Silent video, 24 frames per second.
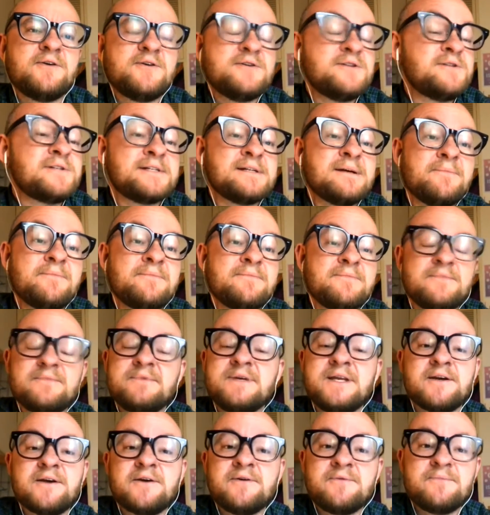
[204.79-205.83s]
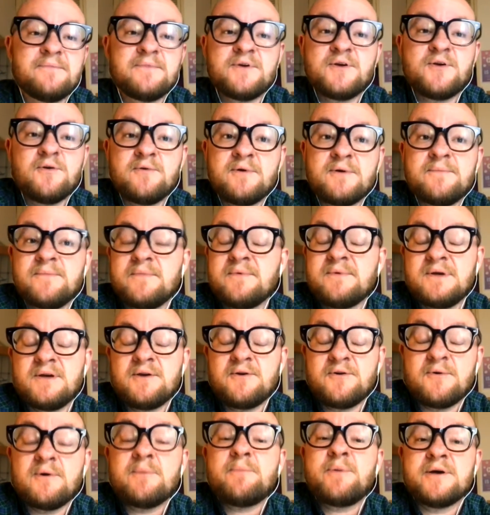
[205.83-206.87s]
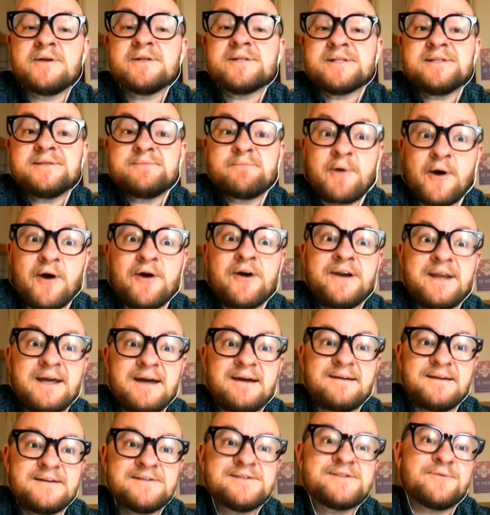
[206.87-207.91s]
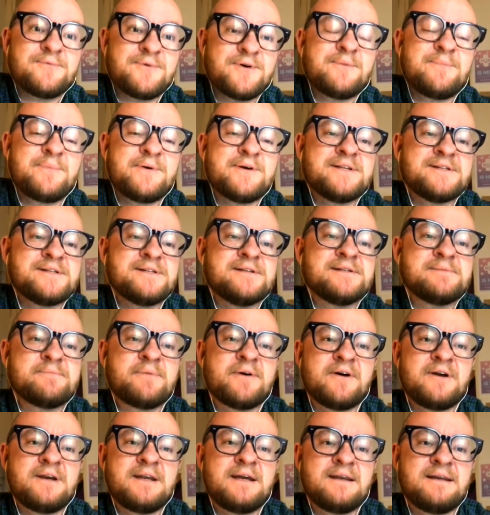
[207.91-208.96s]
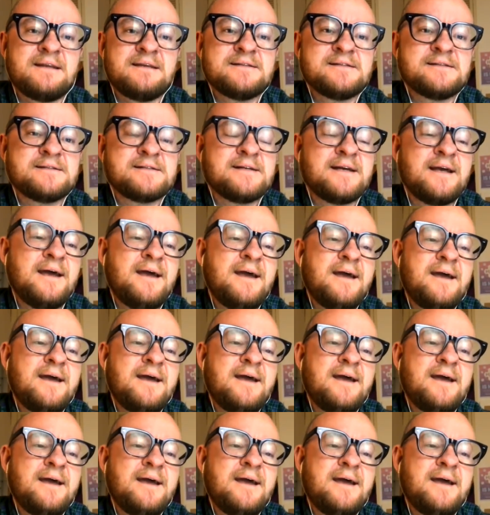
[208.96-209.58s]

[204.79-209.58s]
who a person's pronoun is or what a person's pronoun is,